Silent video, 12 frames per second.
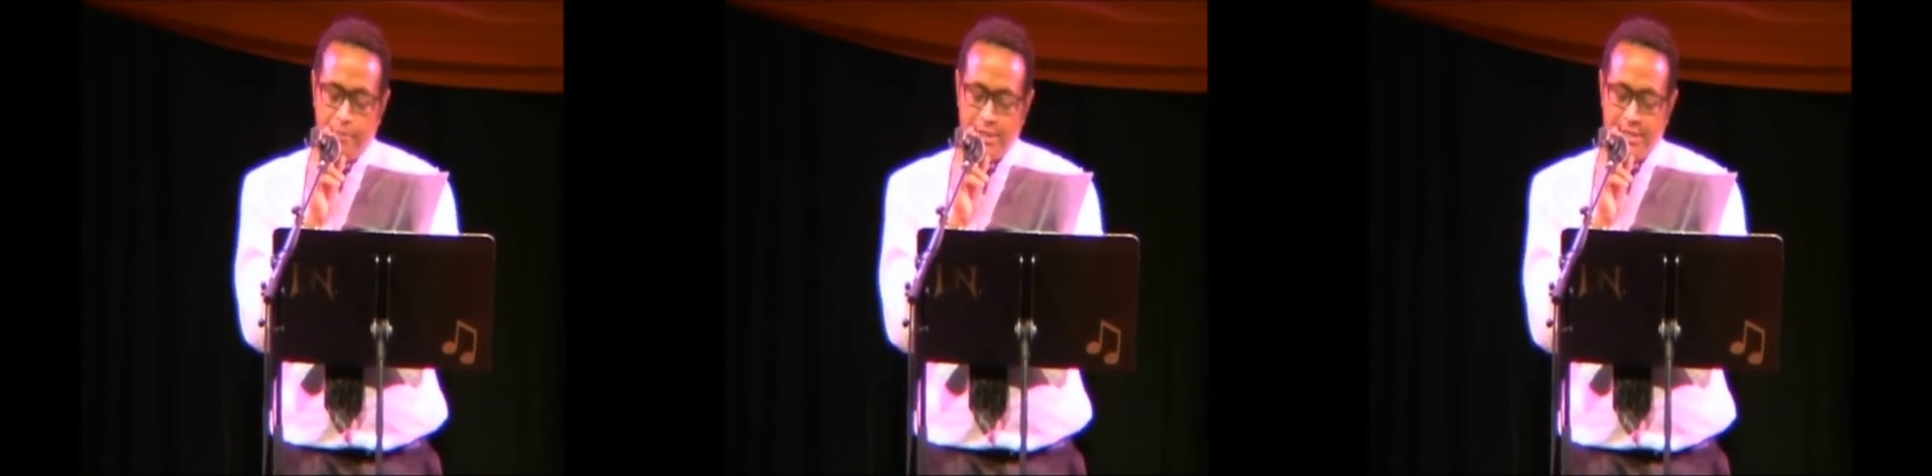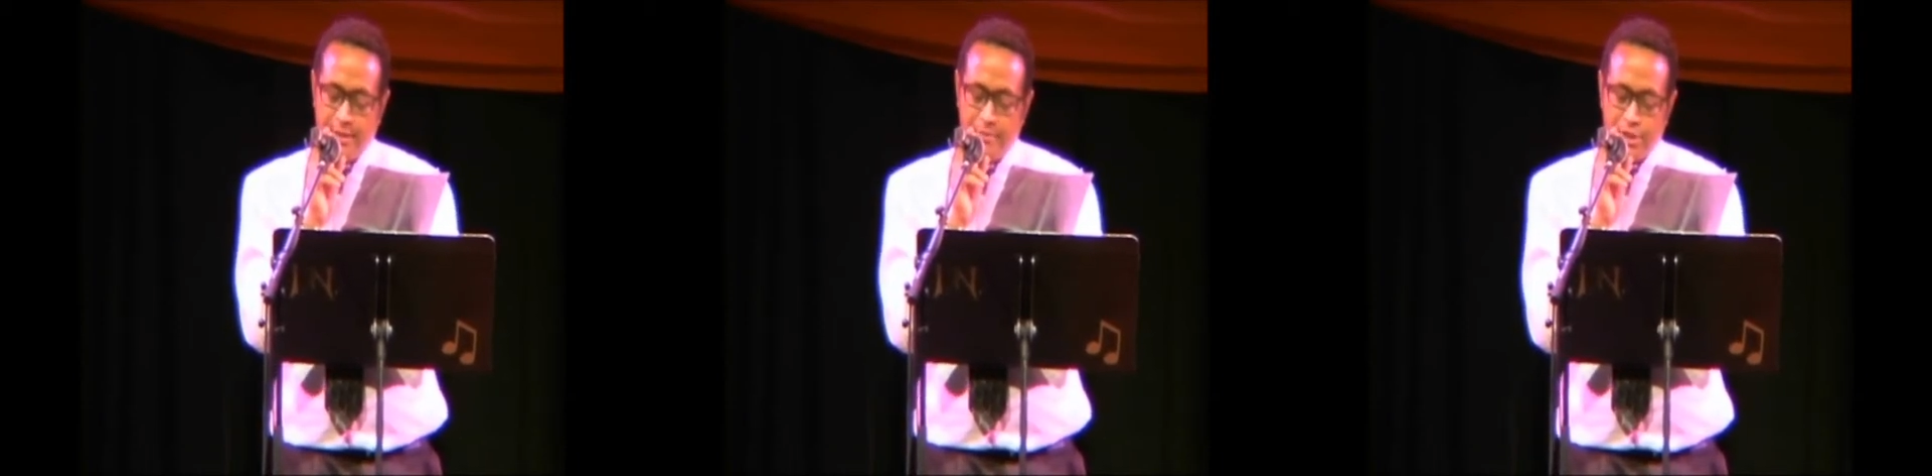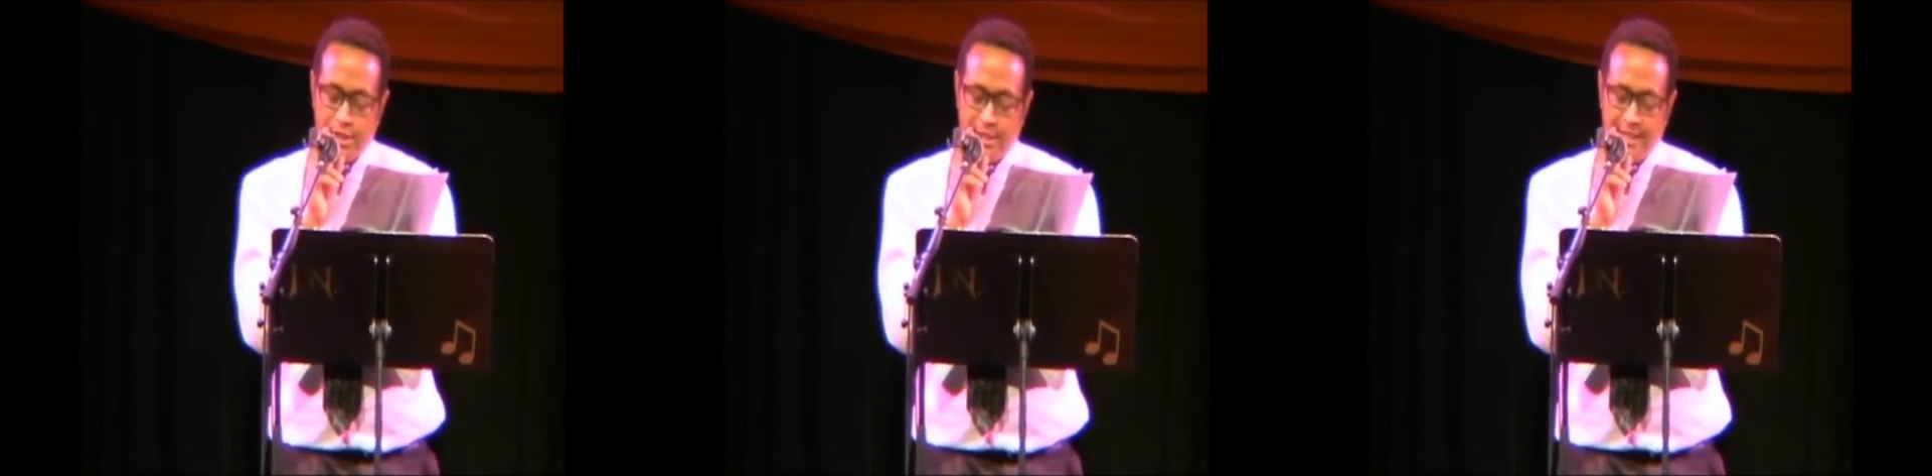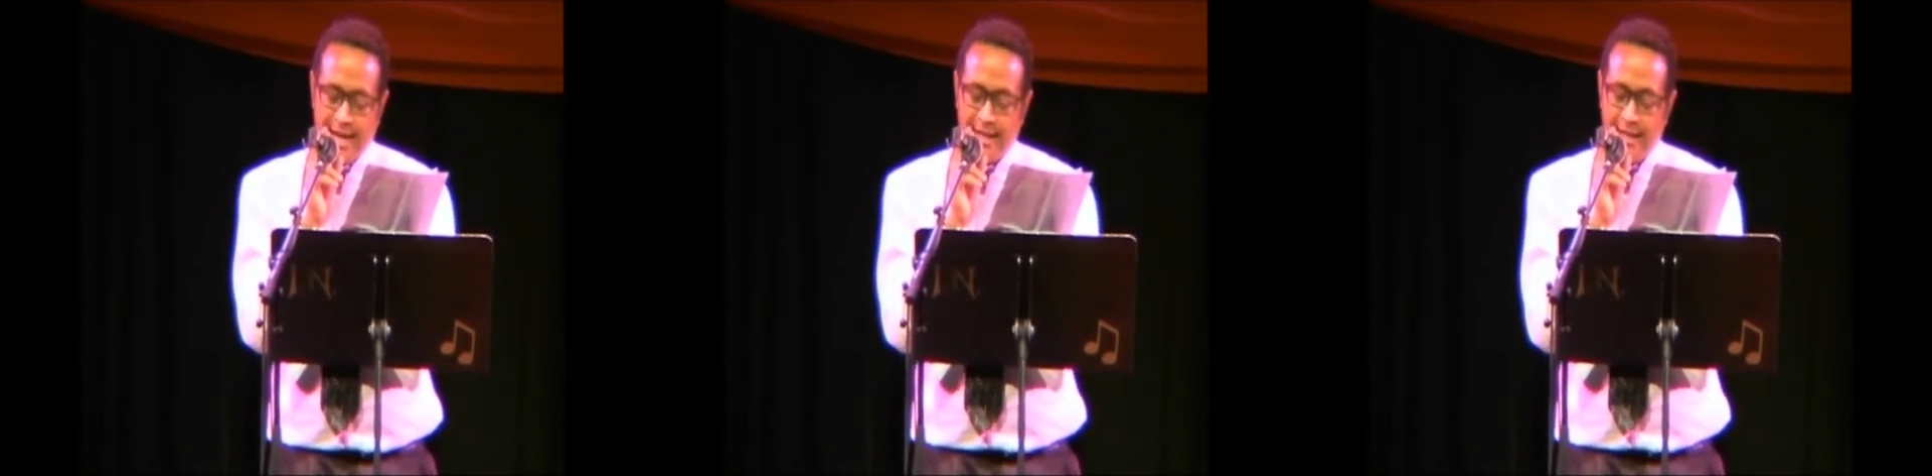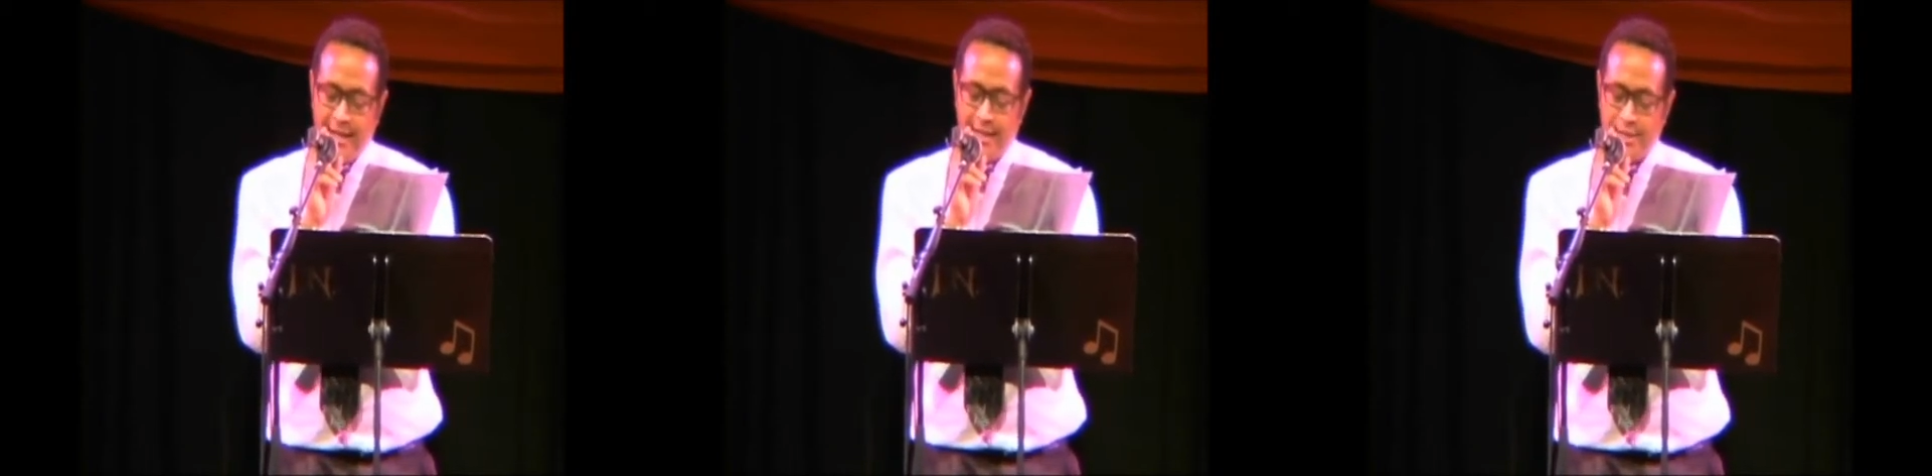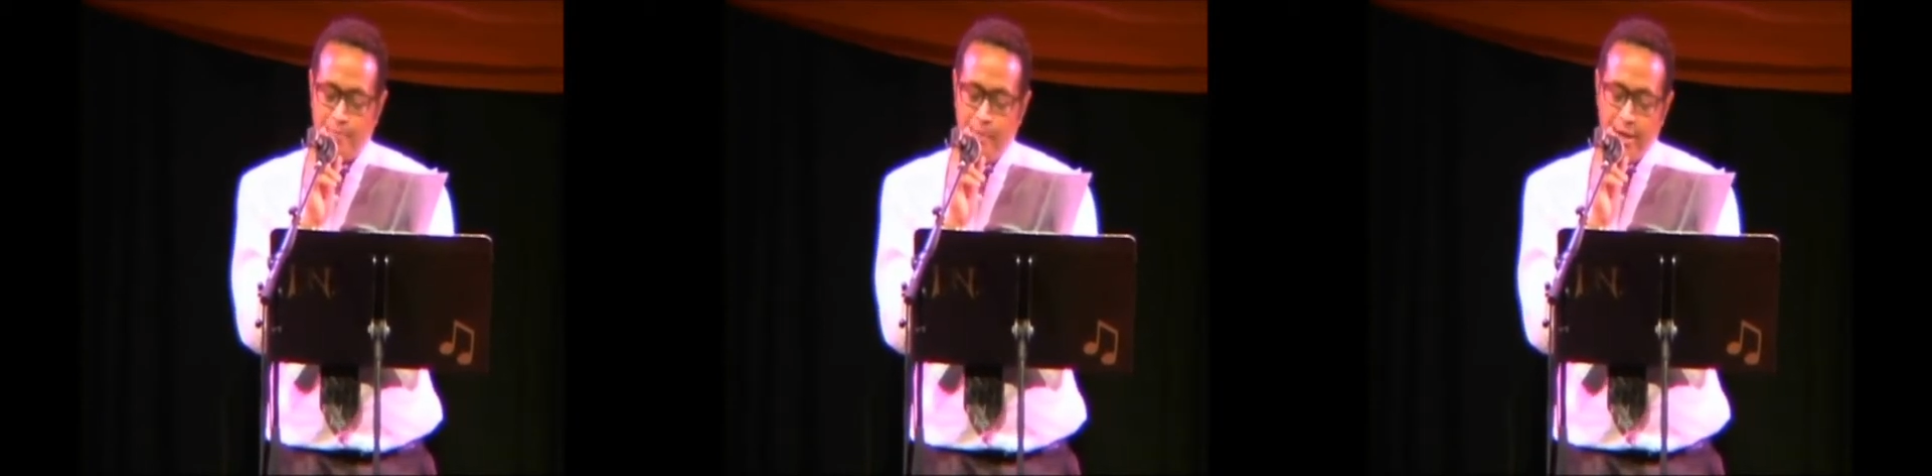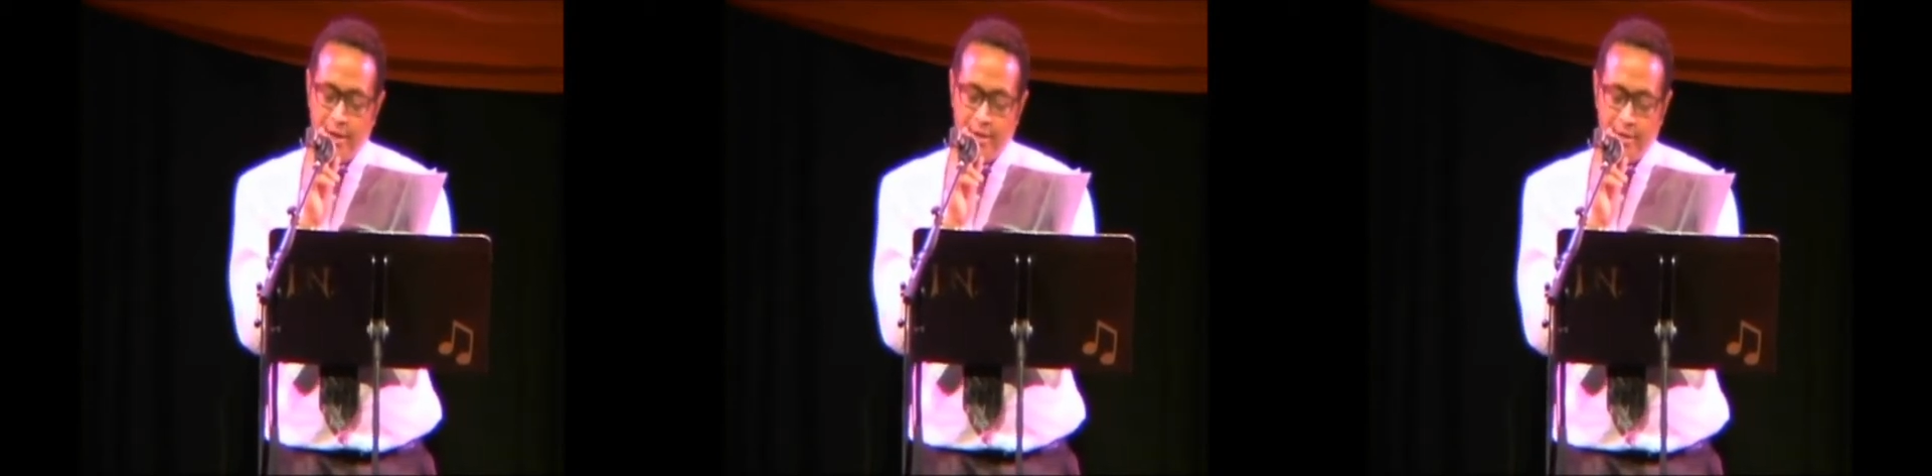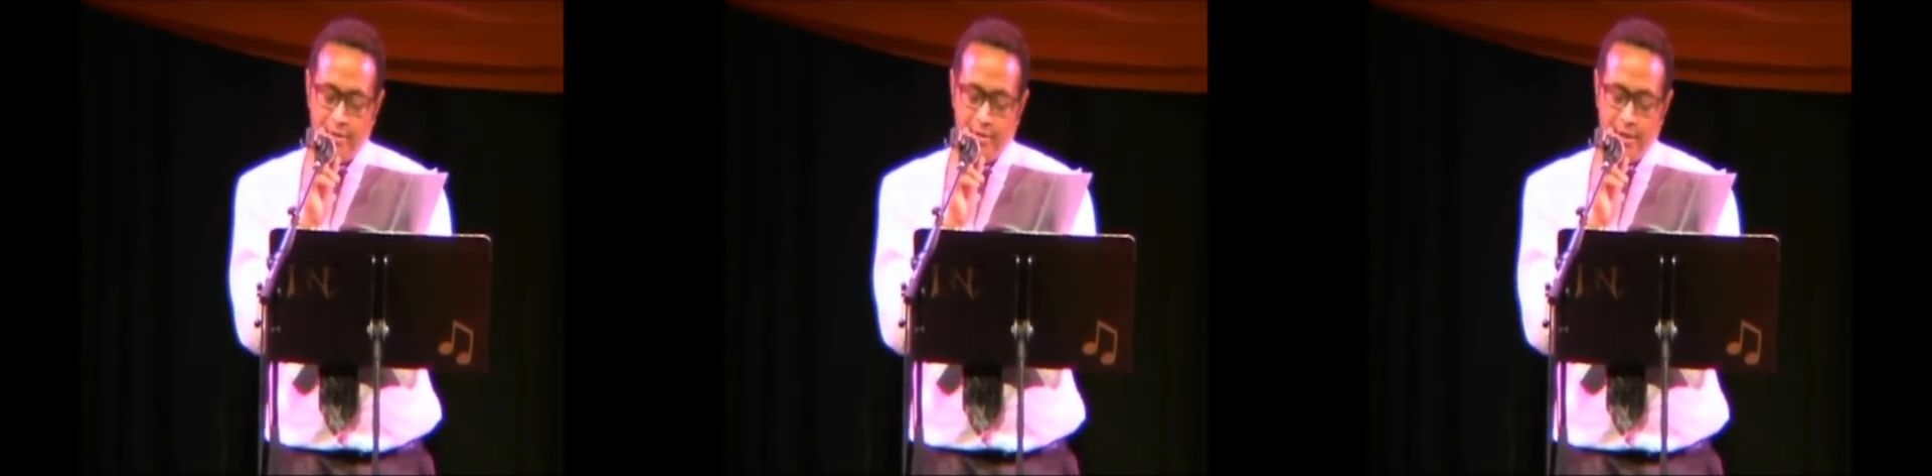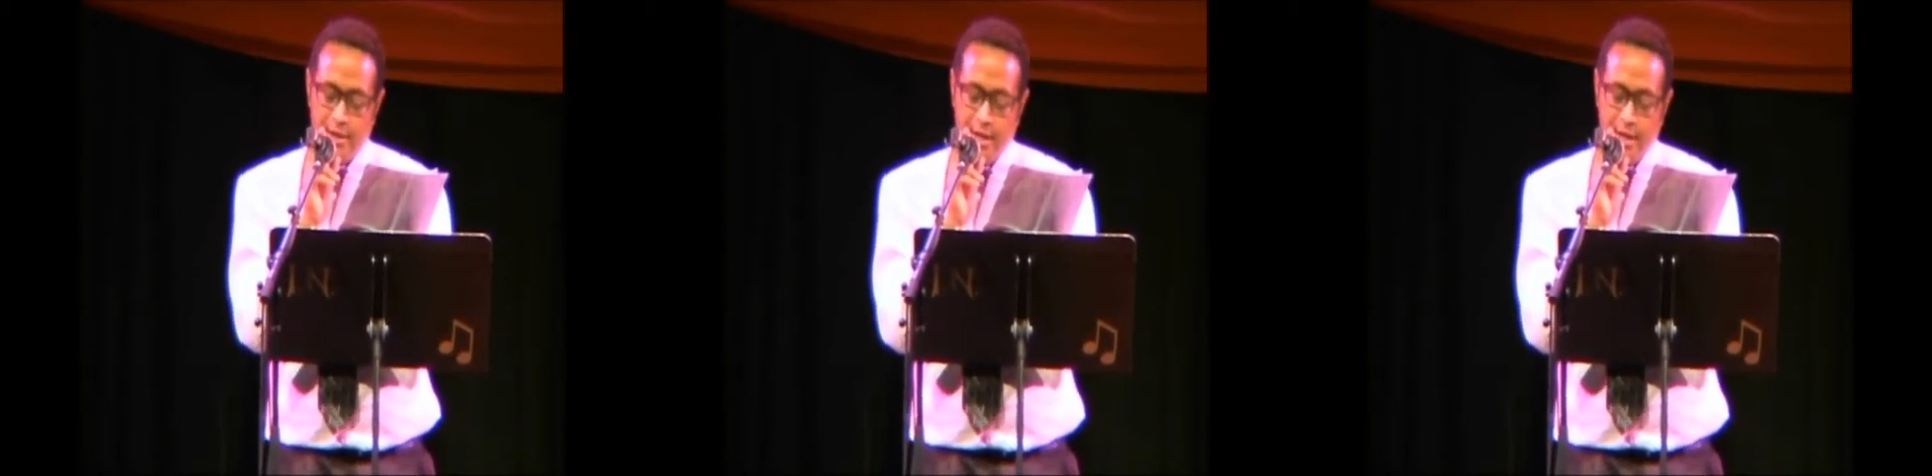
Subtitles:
presumption that it is better